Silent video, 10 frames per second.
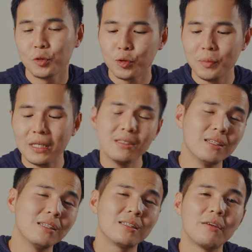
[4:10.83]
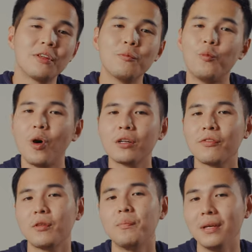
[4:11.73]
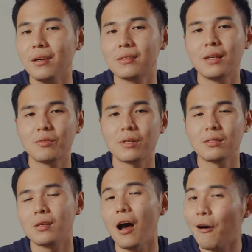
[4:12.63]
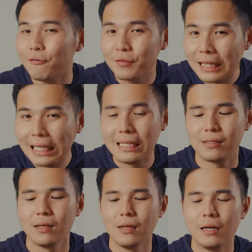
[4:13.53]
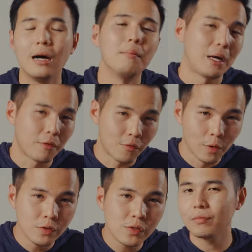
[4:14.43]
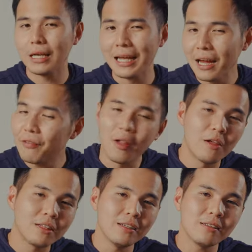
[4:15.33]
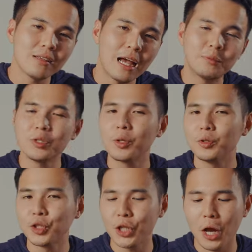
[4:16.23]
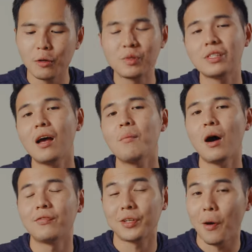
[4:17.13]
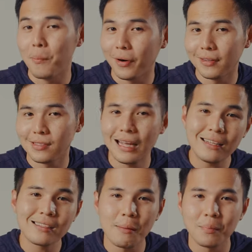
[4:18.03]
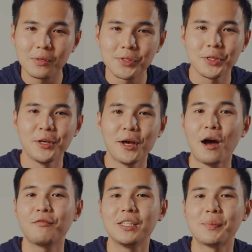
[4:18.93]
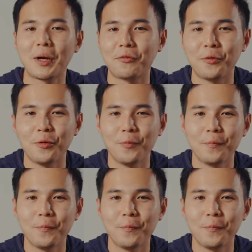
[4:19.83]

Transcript: to me, this is definitely one of the biggest downsides of these microphones. Enough of all this, I'm just going to share you some of the comparison and samples of this microphone.